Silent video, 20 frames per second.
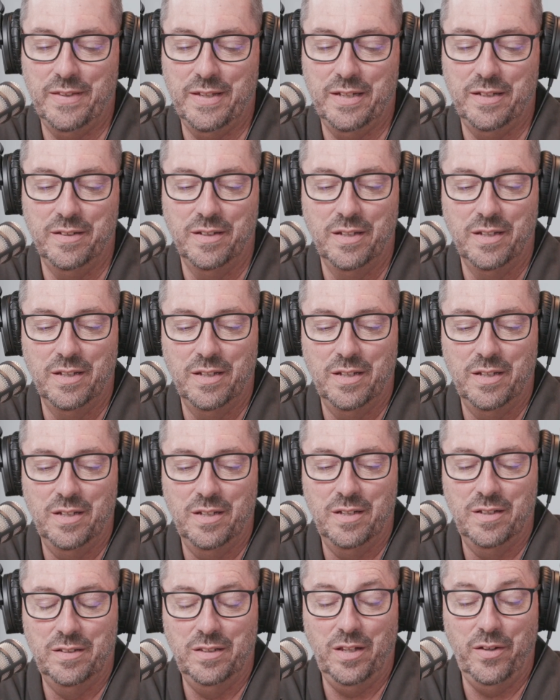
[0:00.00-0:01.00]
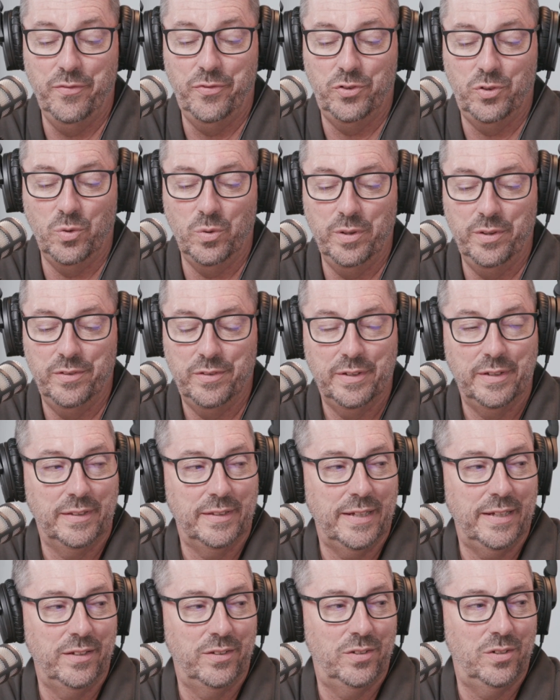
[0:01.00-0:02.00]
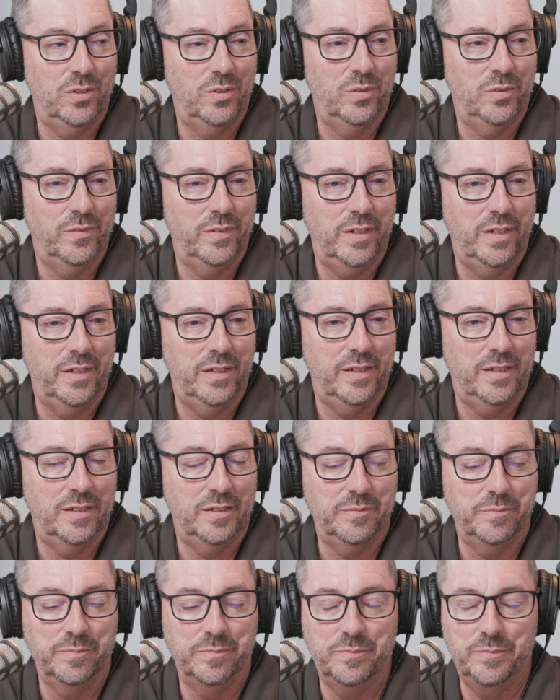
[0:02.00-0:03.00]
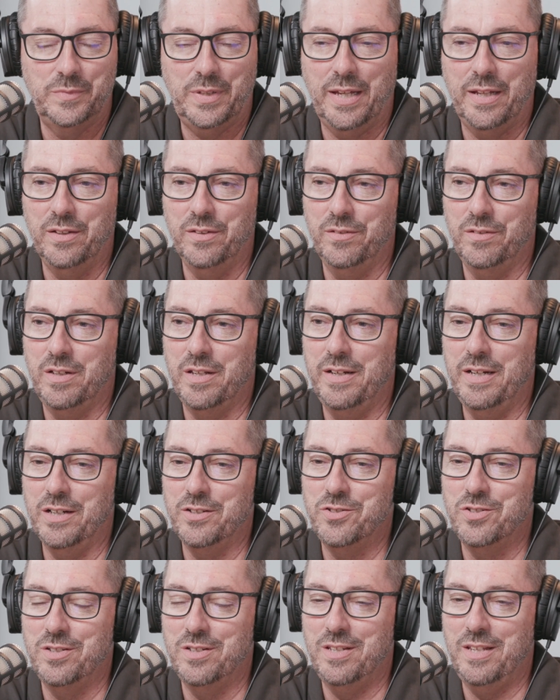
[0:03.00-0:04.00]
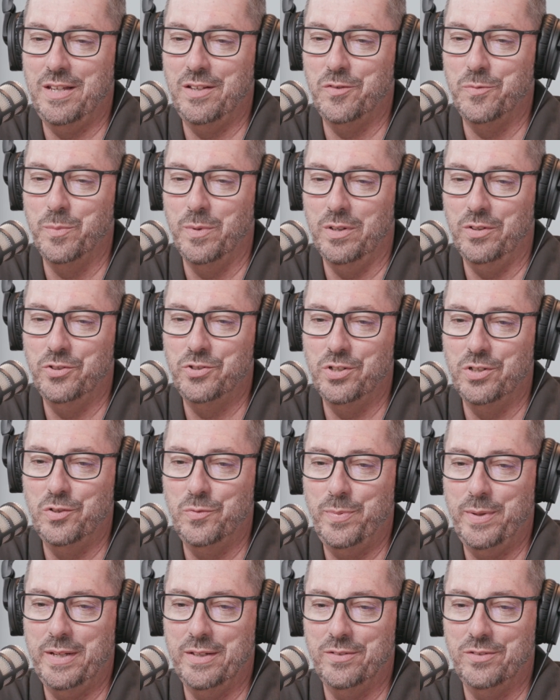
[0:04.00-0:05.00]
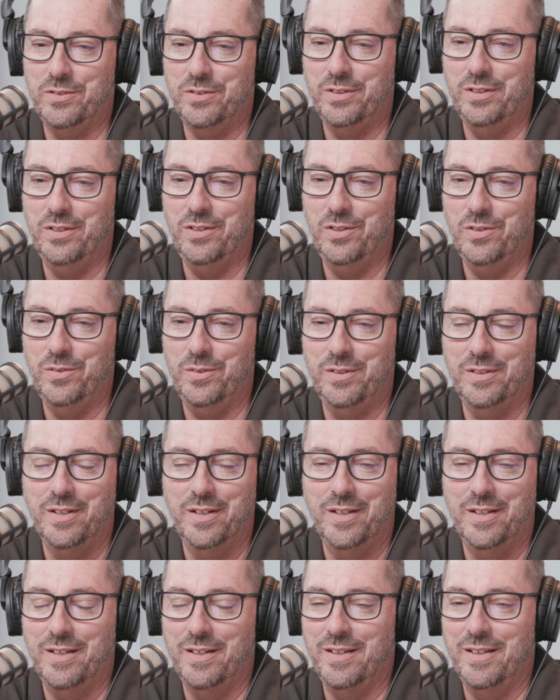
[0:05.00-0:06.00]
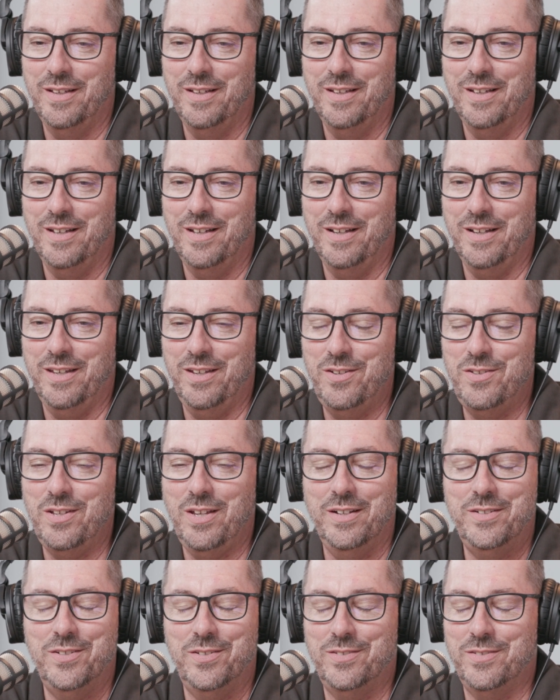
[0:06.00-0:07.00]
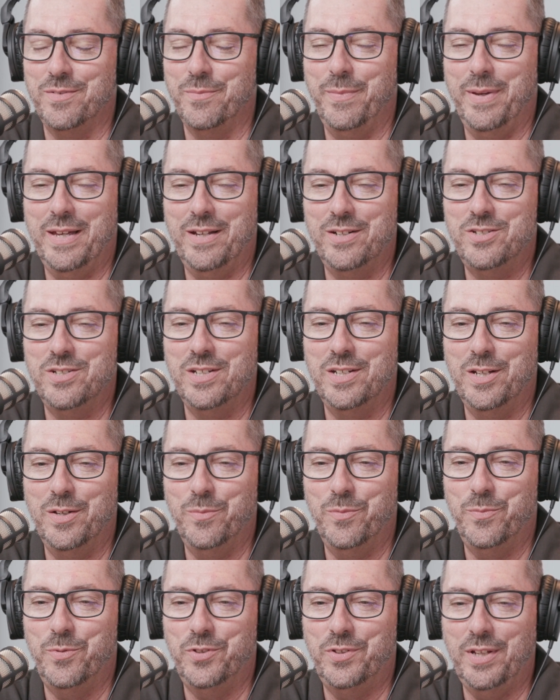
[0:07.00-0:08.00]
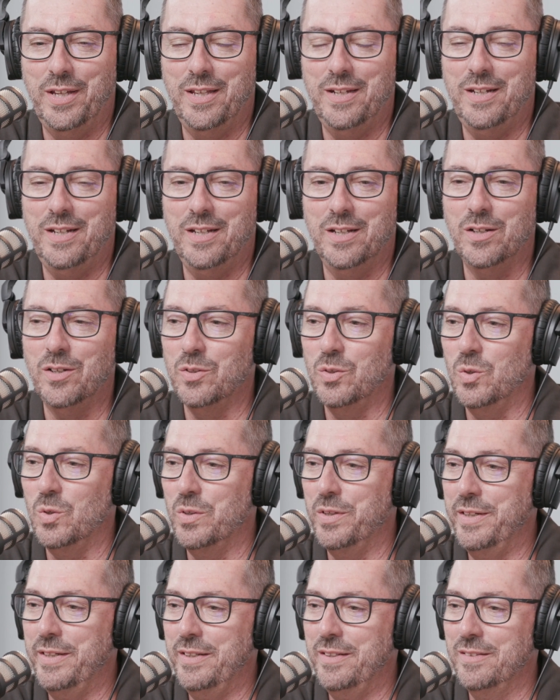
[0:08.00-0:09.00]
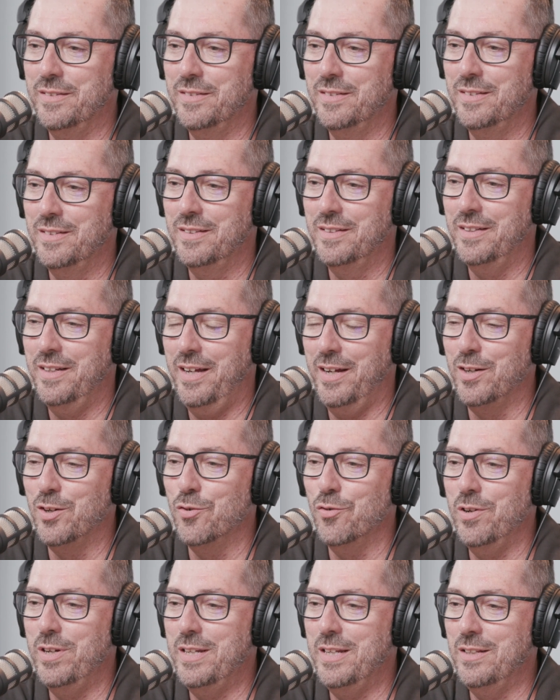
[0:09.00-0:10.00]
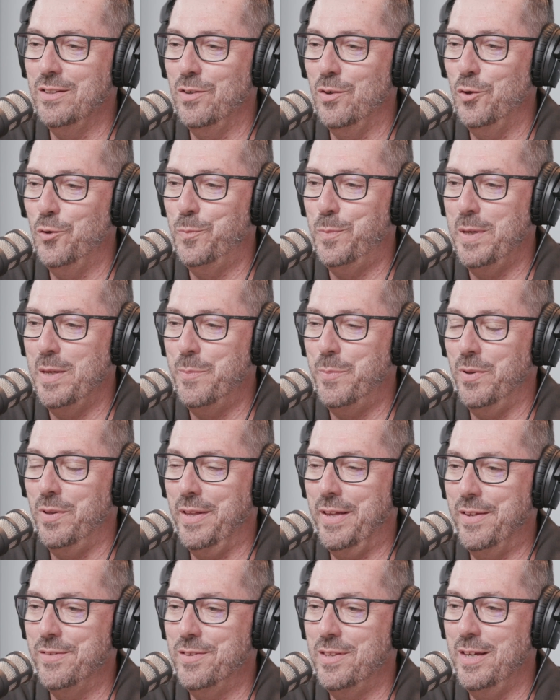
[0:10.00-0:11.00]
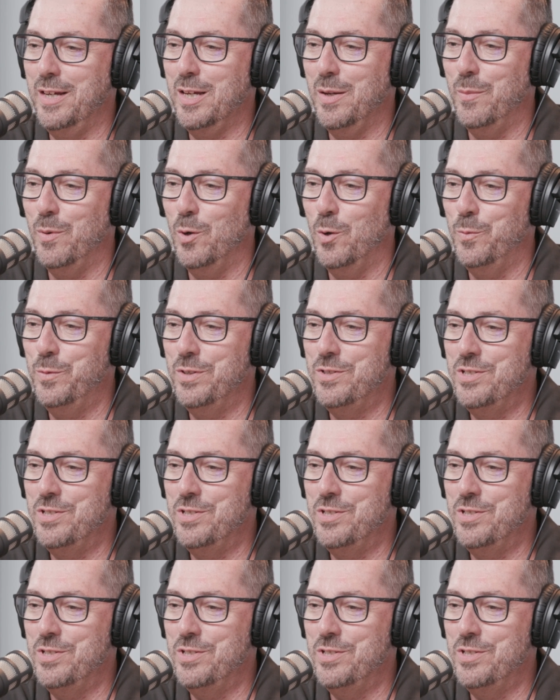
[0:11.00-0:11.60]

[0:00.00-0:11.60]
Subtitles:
that. Love stories like that too, and that connection to that small church pastor. I just imagine him standing in glory and greeting those people as they come home to